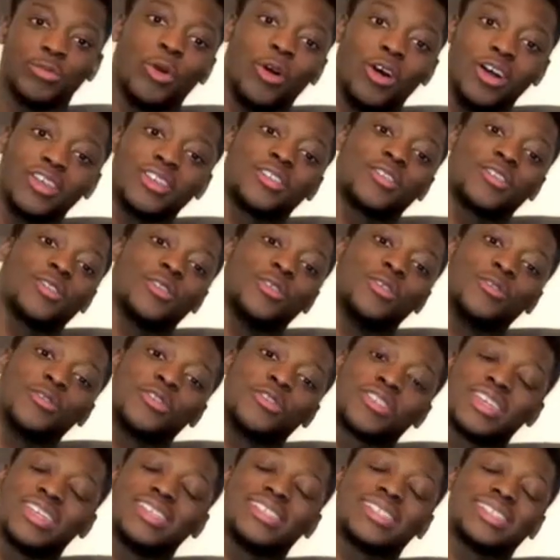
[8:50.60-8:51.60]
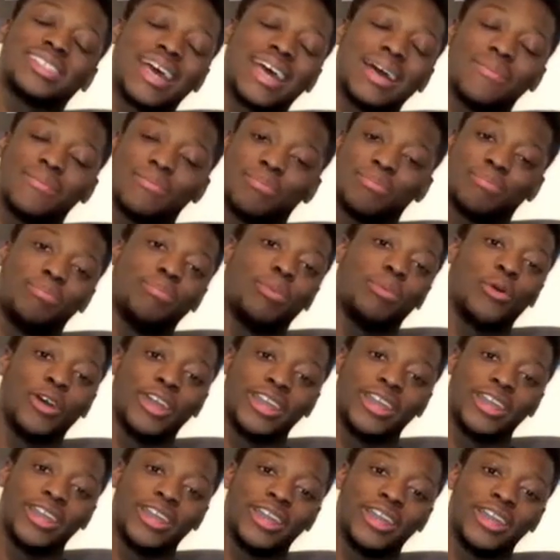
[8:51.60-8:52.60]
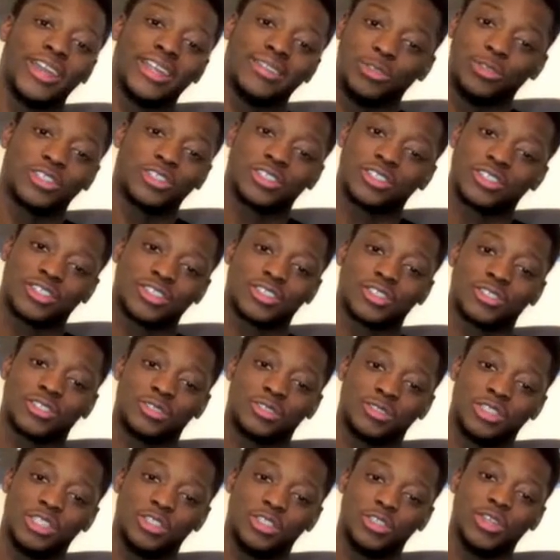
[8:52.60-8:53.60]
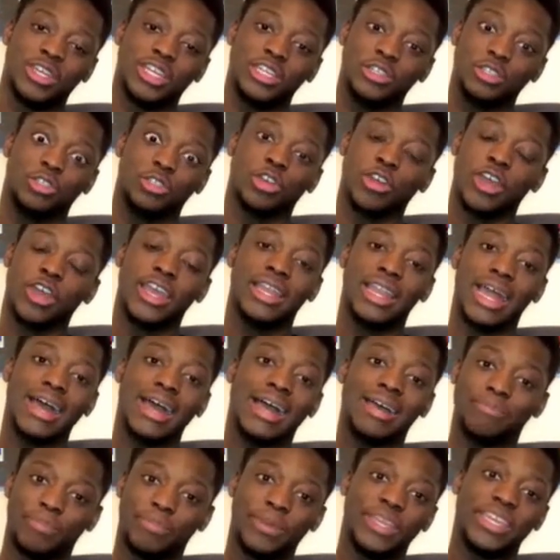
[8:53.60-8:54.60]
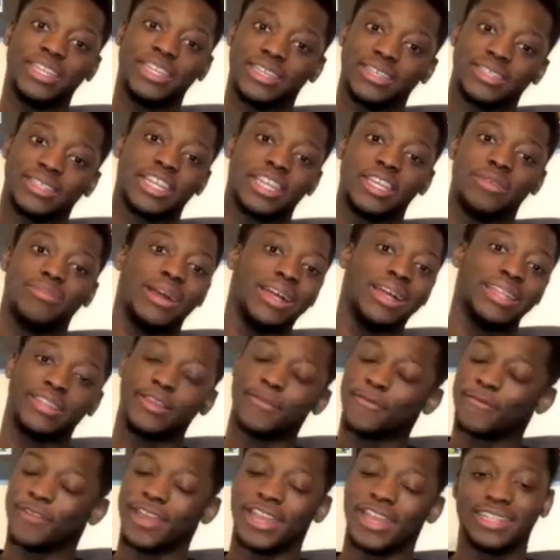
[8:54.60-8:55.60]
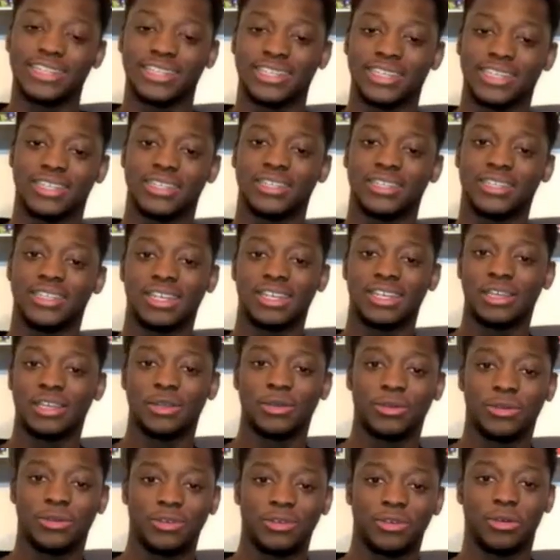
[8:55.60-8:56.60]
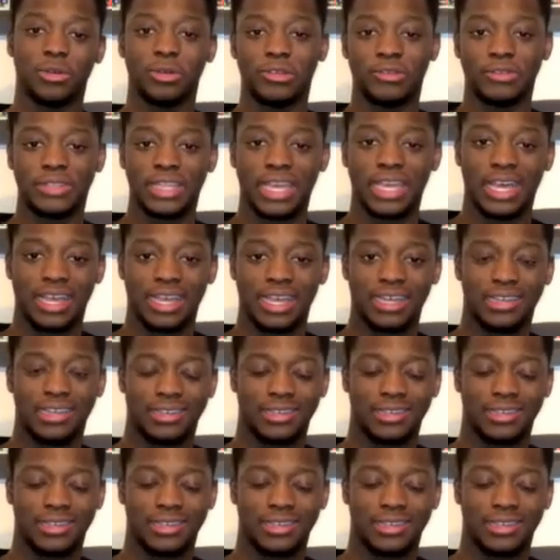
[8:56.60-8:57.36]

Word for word: what? So since that point, you just did you enjoy like being a centre back, defending, all of that?